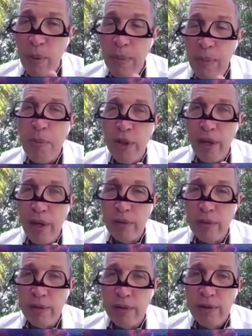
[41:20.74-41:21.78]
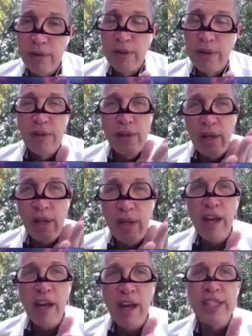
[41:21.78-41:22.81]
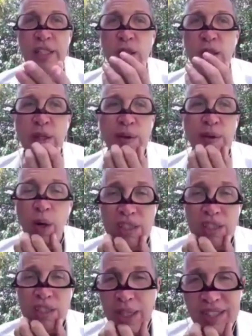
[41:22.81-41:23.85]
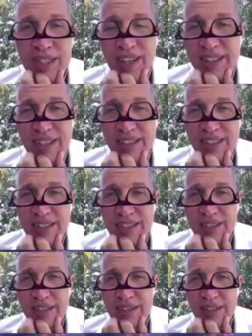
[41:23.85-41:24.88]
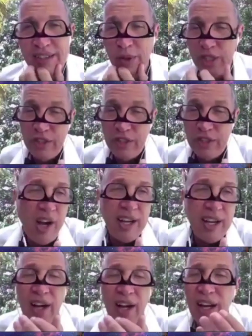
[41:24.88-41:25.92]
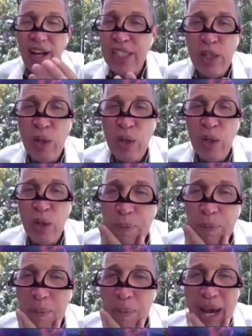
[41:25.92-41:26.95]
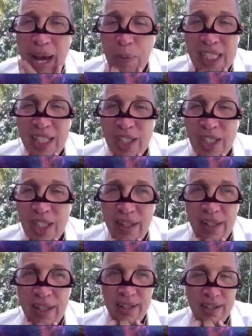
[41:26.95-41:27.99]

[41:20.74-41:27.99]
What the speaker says: Remember though, not every student wants to be a scientist, which is fine. Not every student wants to be a mathematician,